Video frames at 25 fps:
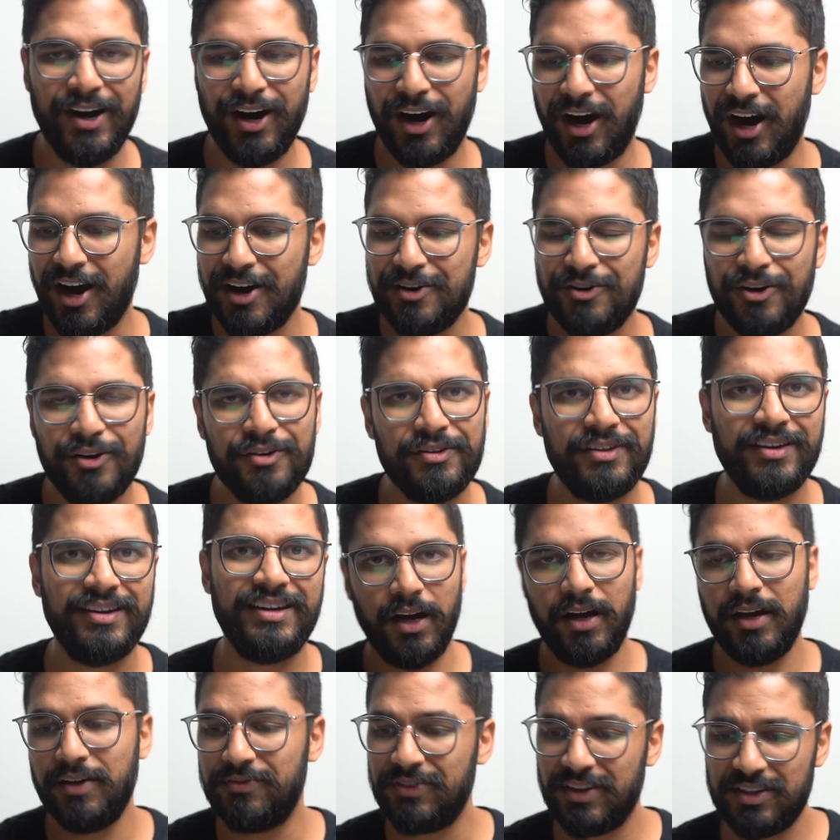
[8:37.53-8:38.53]
I know
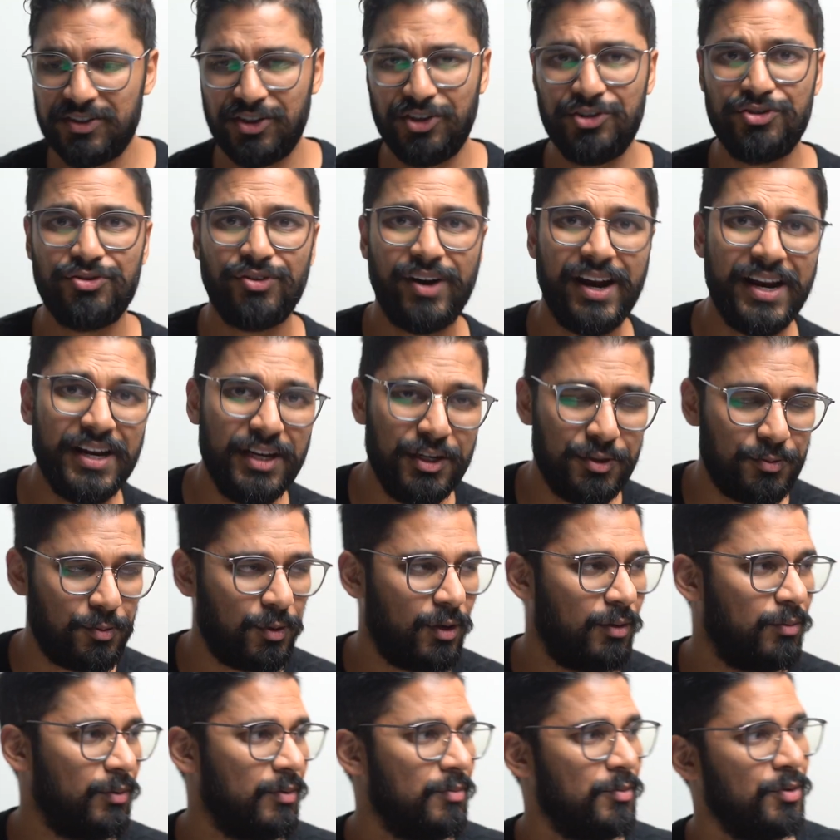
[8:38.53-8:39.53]
that if there's a drainage
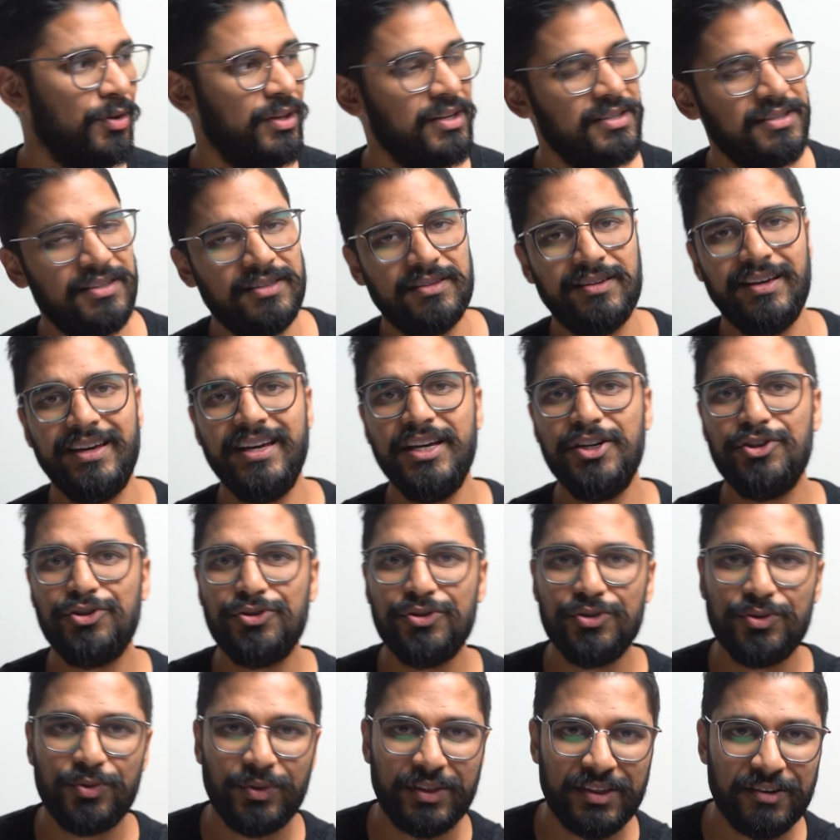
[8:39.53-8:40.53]
problem or there's
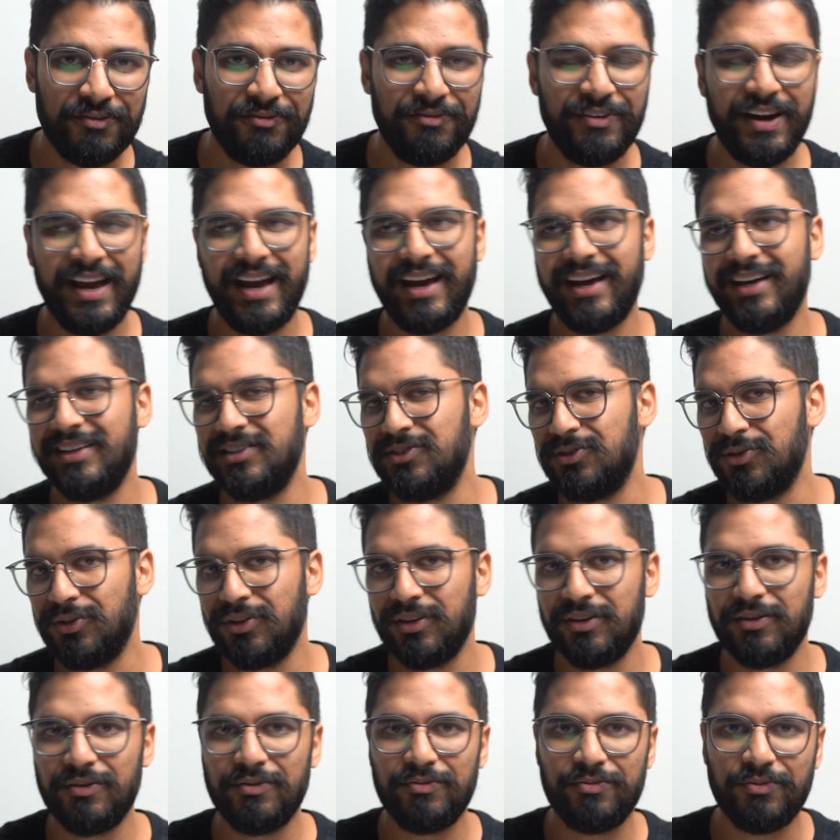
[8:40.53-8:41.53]
issues with the fans or
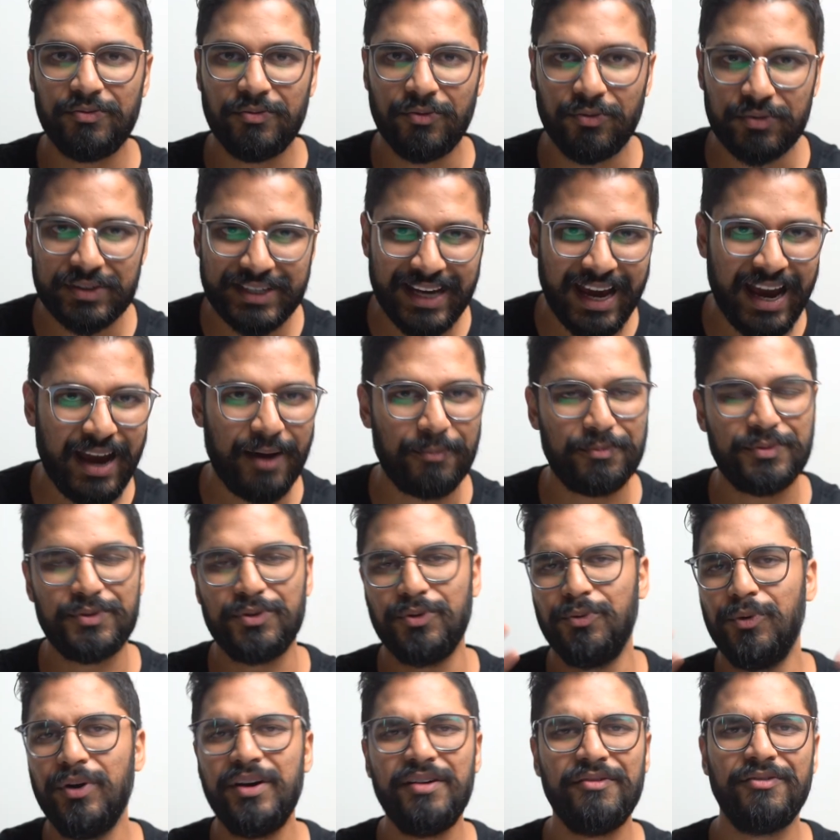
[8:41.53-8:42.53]
the taps
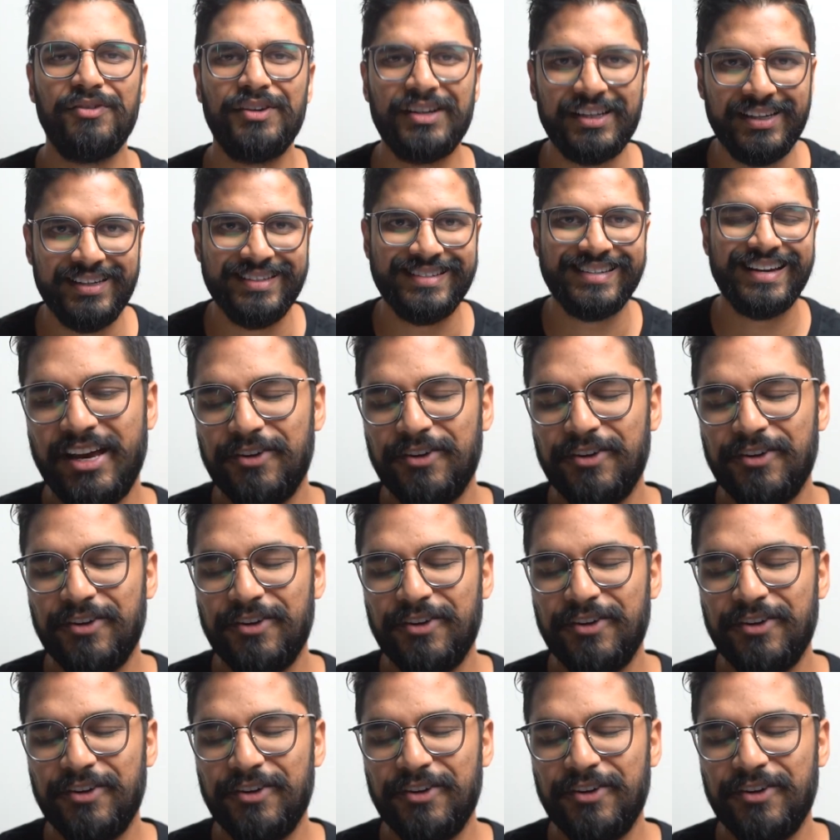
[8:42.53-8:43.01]
or whatever it is,